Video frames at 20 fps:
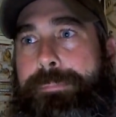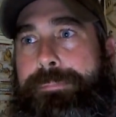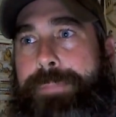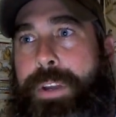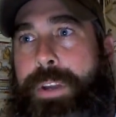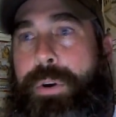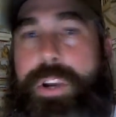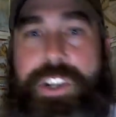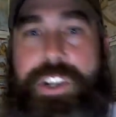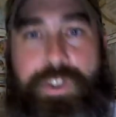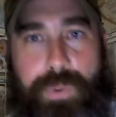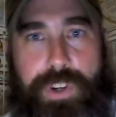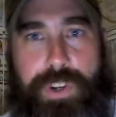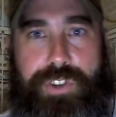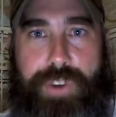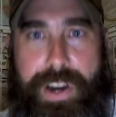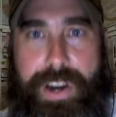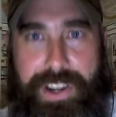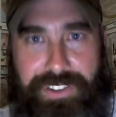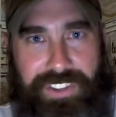each one
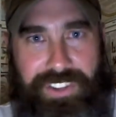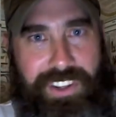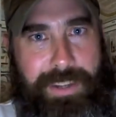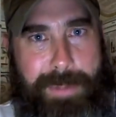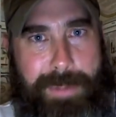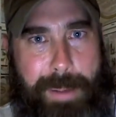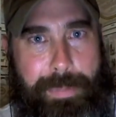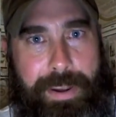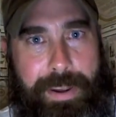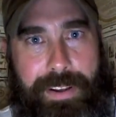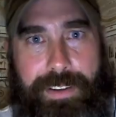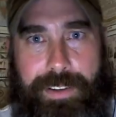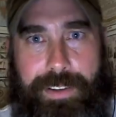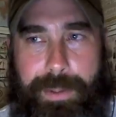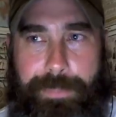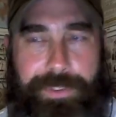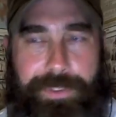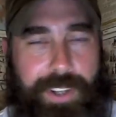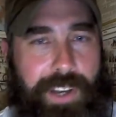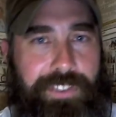trying to set
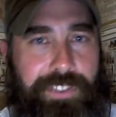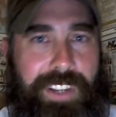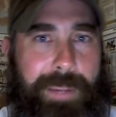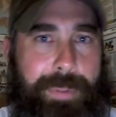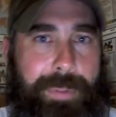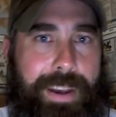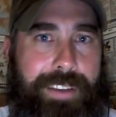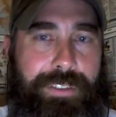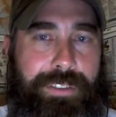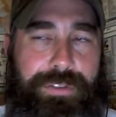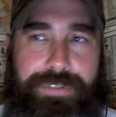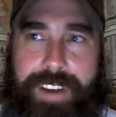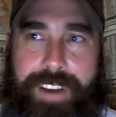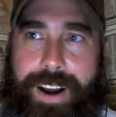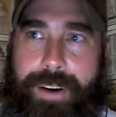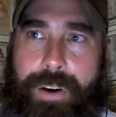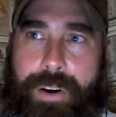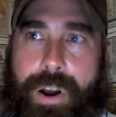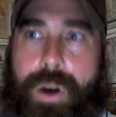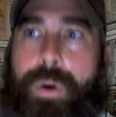themselves up as
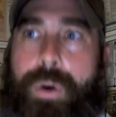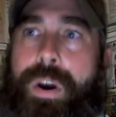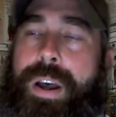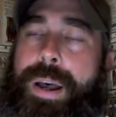Pharaoh.